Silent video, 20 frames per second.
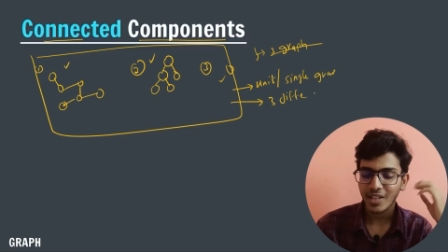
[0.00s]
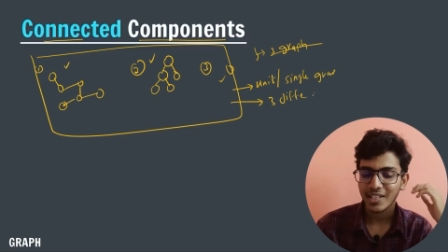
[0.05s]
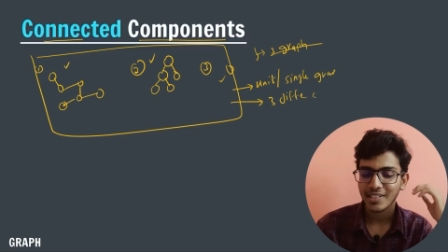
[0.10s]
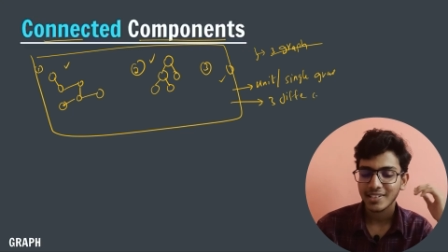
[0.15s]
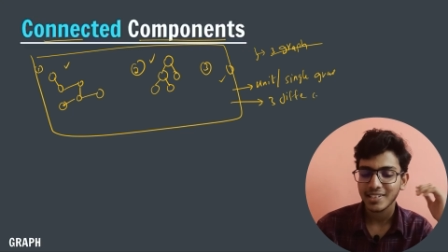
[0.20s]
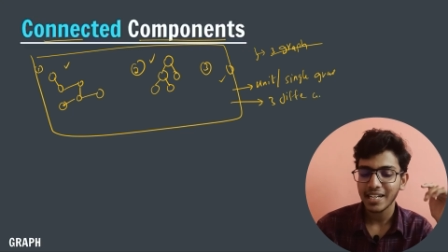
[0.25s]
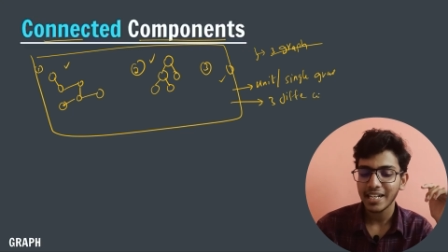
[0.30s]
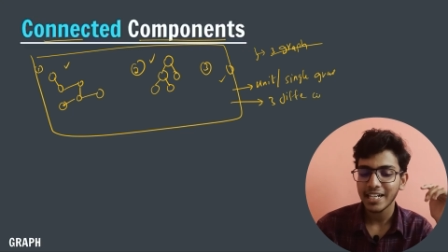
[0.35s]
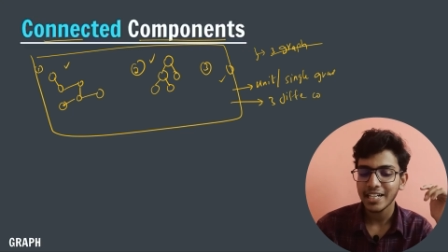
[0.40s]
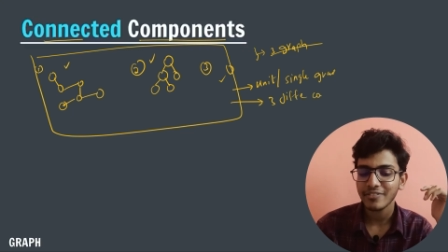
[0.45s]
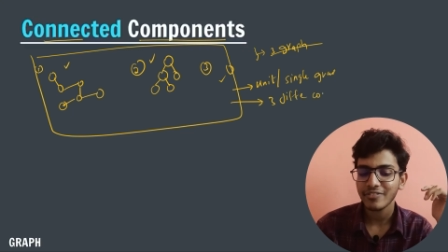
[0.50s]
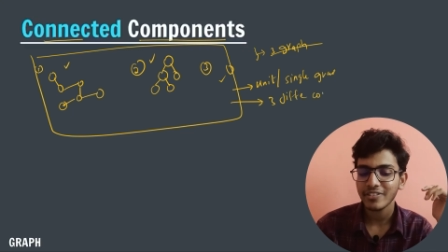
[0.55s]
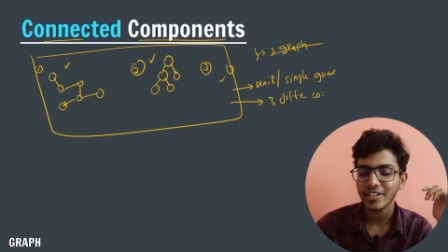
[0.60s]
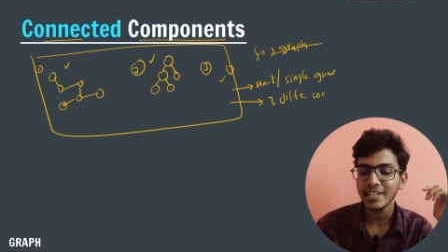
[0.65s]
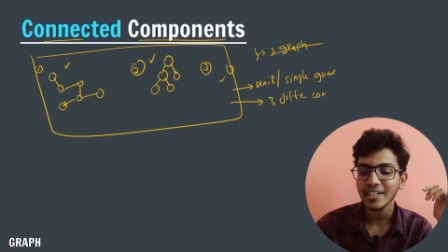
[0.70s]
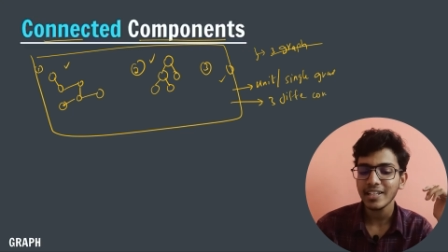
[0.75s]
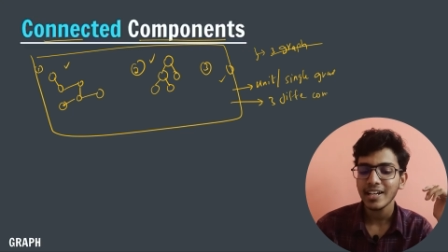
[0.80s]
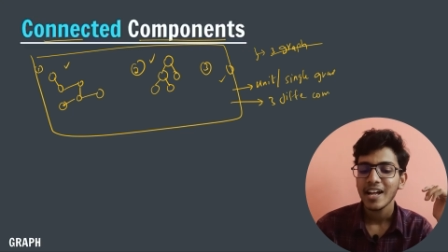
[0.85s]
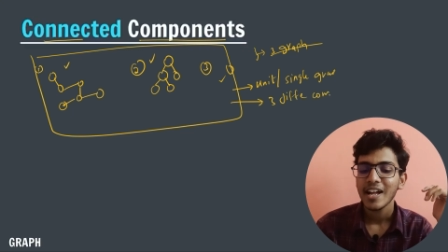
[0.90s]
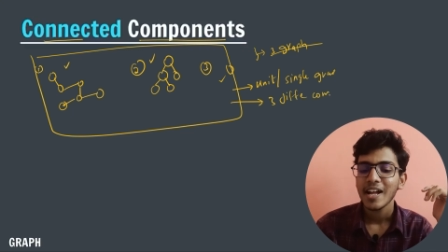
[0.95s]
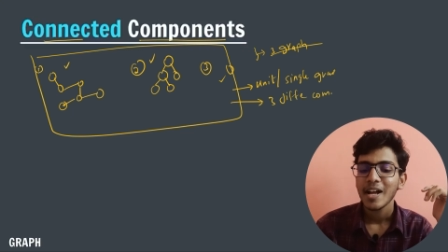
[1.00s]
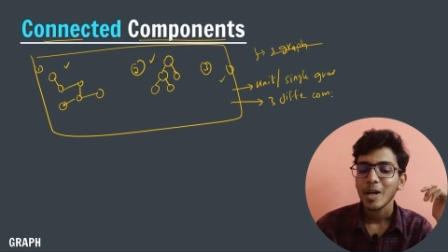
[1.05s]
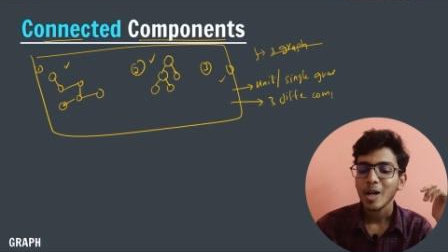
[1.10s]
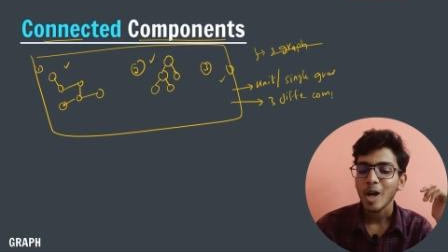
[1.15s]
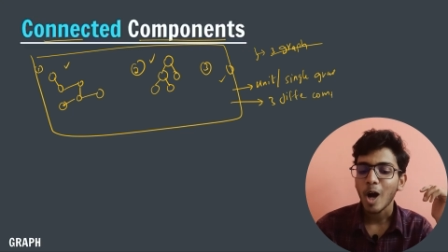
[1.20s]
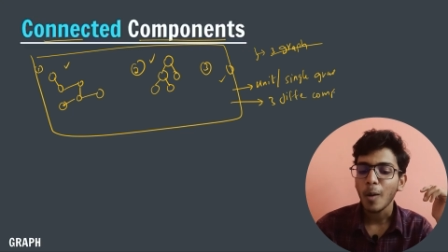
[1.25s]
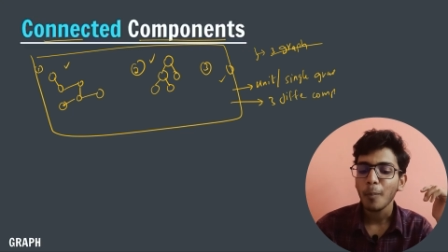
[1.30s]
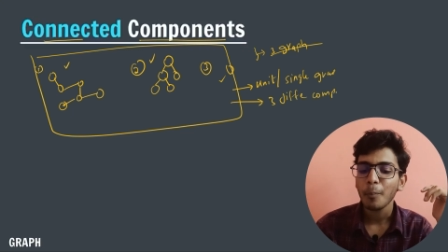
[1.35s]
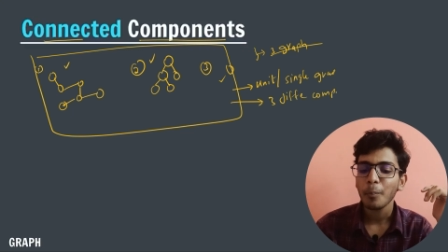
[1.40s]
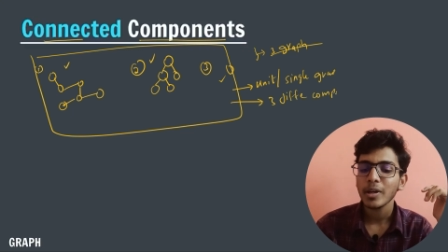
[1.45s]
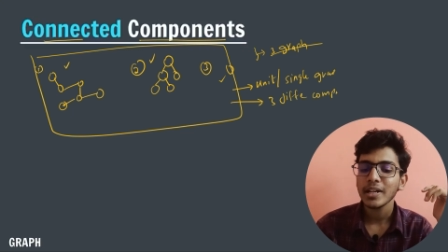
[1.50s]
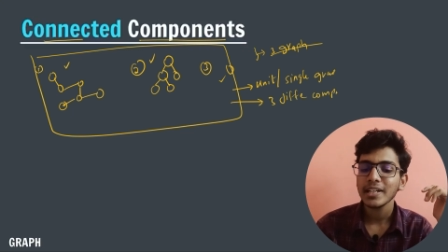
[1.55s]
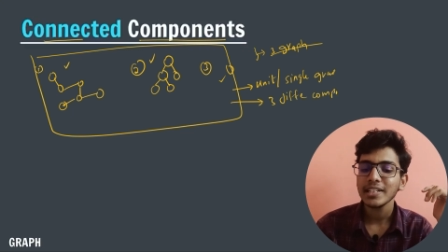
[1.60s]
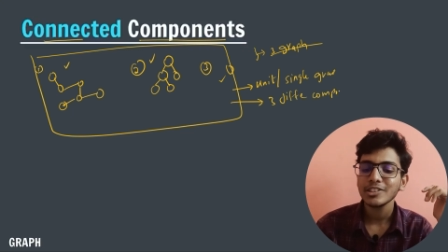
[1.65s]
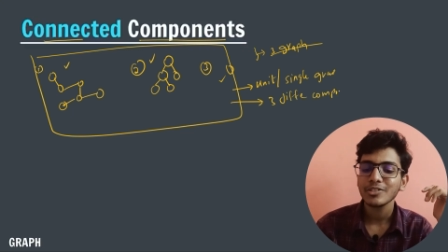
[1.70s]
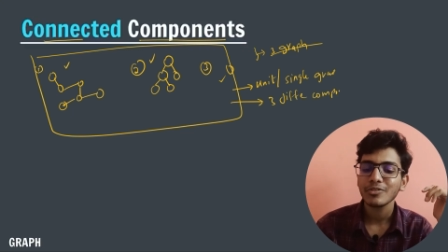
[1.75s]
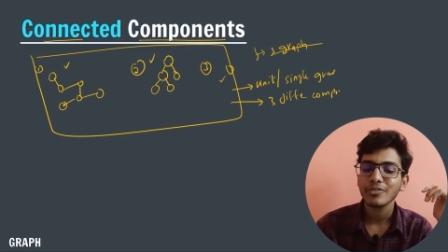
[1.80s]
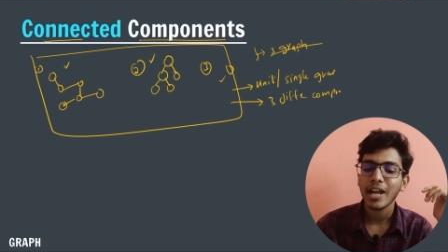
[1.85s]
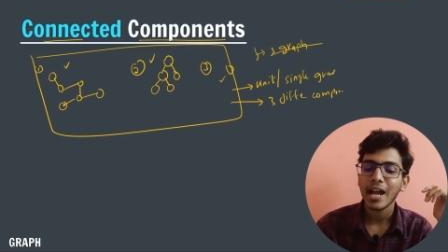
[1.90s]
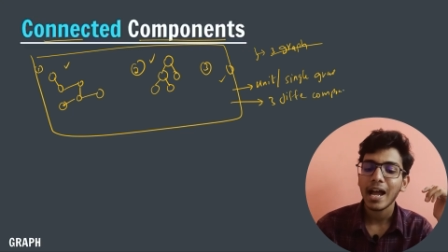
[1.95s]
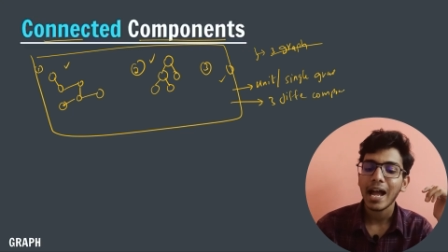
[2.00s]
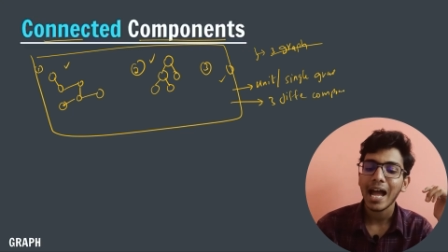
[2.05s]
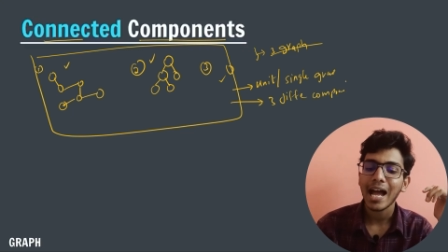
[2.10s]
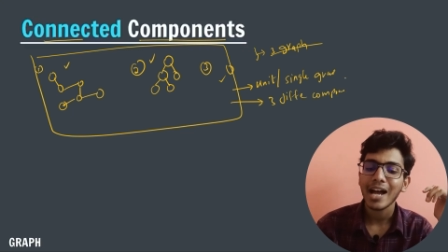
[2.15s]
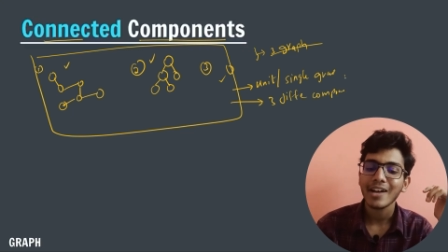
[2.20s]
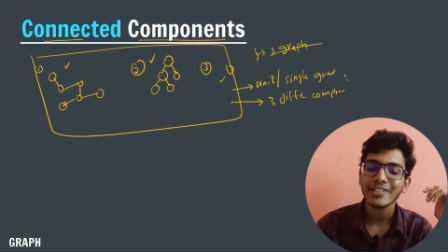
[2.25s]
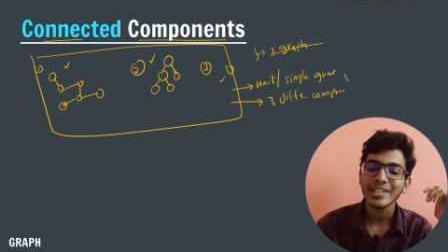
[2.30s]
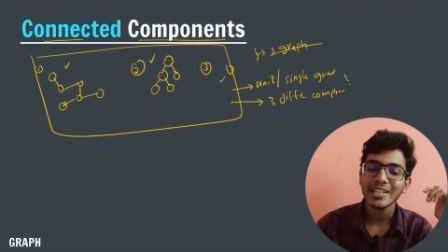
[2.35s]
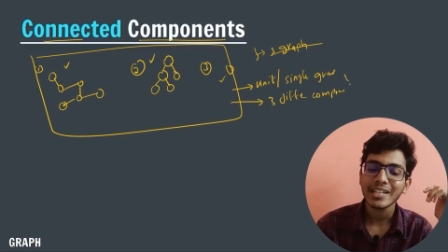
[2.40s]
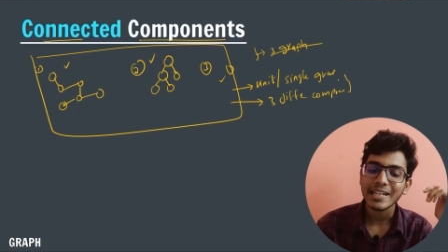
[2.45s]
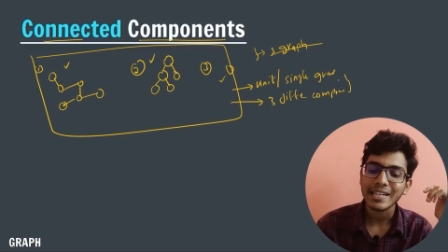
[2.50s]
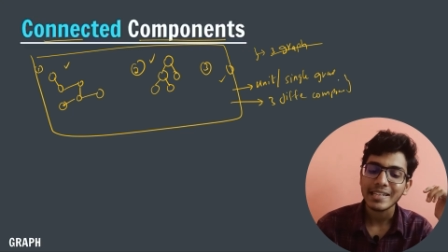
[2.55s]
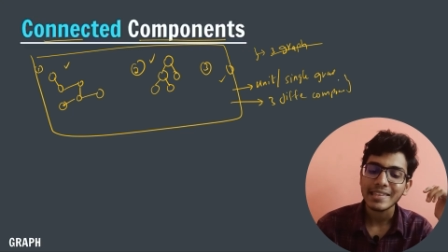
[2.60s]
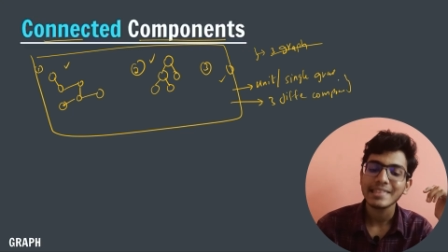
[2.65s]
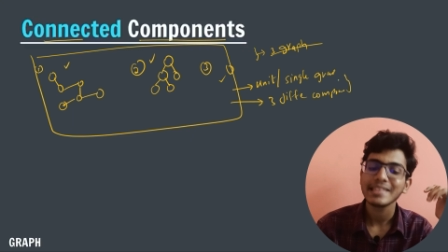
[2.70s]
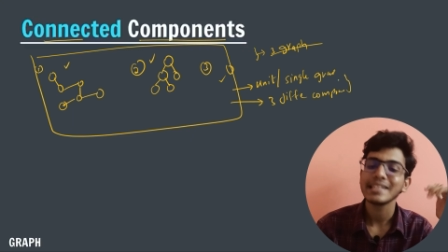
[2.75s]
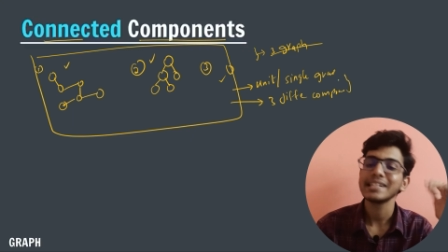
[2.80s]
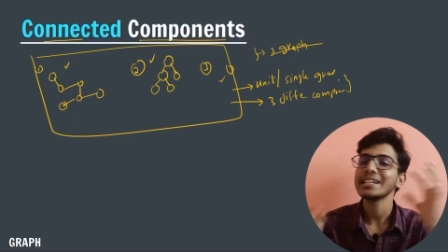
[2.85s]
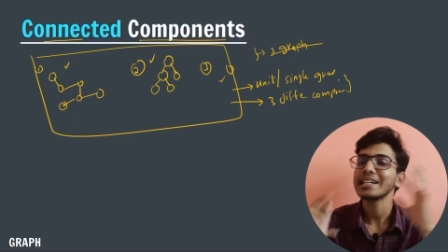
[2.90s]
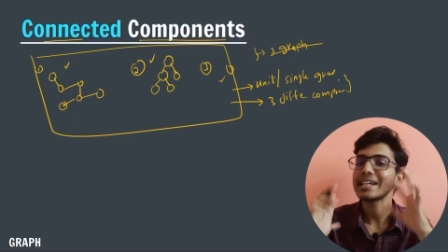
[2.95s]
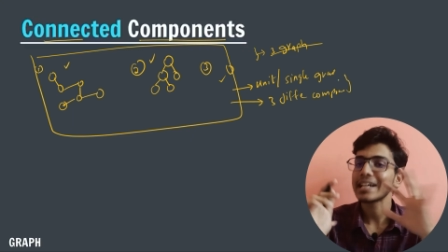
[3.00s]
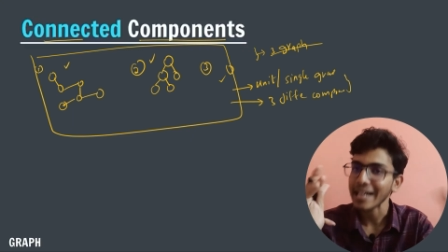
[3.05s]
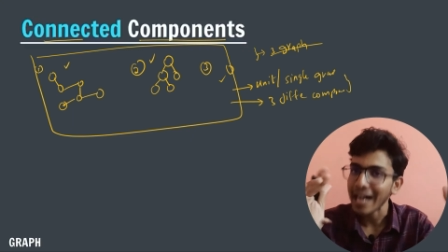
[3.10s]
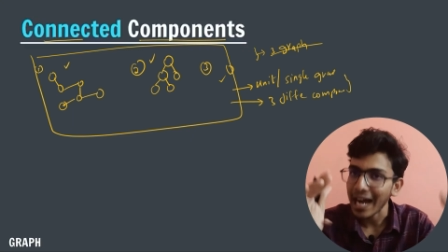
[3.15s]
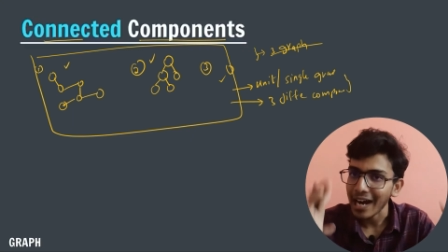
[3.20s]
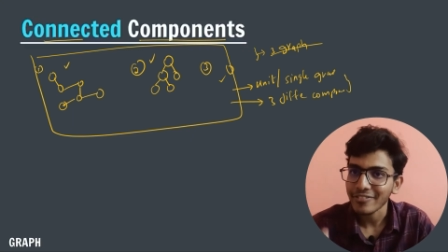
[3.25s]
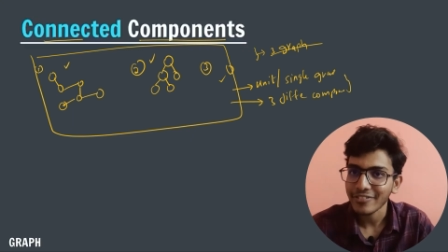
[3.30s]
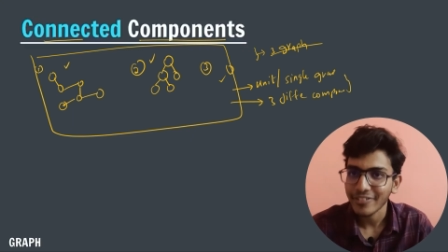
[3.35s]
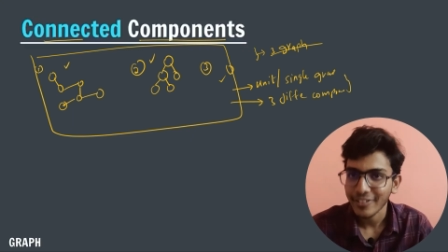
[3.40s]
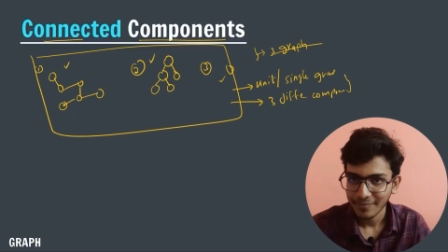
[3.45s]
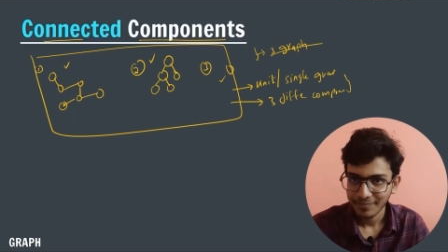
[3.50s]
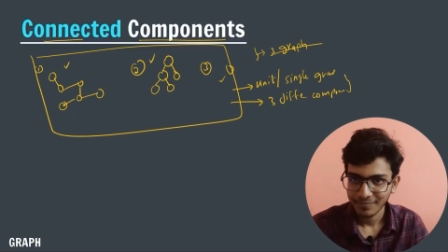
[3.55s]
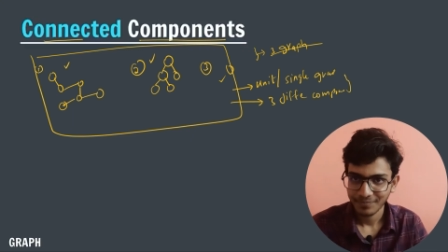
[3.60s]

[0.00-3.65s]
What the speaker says: 3 different components we are having in the graph.